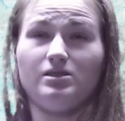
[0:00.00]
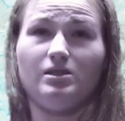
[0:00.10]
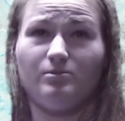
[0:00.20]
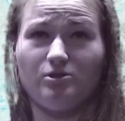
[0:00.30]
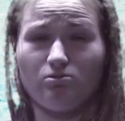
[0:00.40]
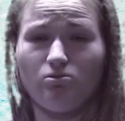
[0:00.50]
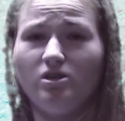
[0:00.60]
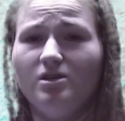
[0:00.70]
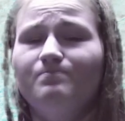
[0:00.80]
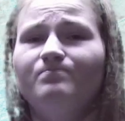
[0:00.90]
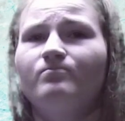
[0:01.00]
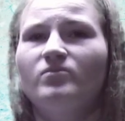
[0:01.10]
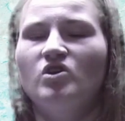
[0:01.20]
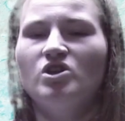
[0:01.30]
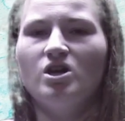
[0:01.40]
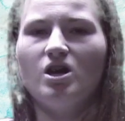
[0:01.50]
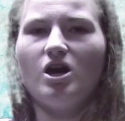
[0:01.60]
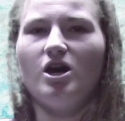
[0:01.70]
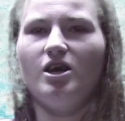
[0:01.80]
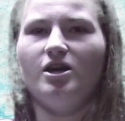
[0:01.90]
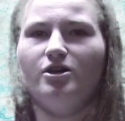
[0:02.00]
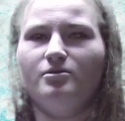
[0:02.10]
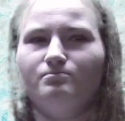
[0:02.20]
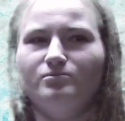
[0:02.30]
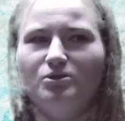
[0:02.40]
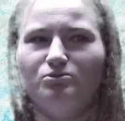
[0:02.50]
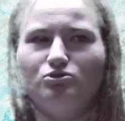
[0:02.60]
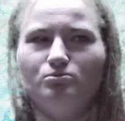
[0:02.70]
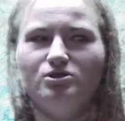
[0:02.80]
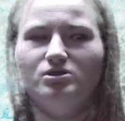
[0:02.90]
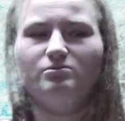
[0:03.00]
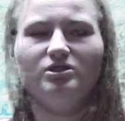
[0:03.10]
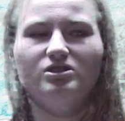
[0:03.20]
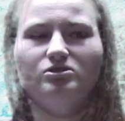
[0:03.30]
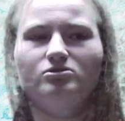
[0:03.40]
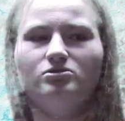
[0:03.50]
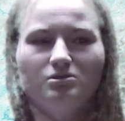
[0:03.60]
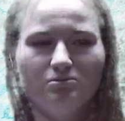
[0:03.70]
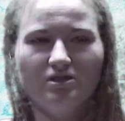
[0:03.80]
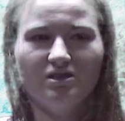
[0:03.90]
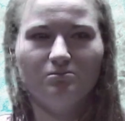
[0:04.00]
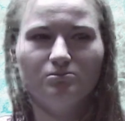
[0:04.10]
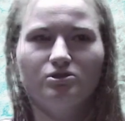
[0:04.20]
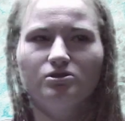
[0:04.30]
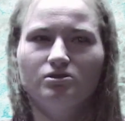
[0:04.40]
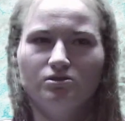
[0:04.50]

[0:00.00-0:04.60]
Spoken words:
episode 3. I've been too busy playing some games,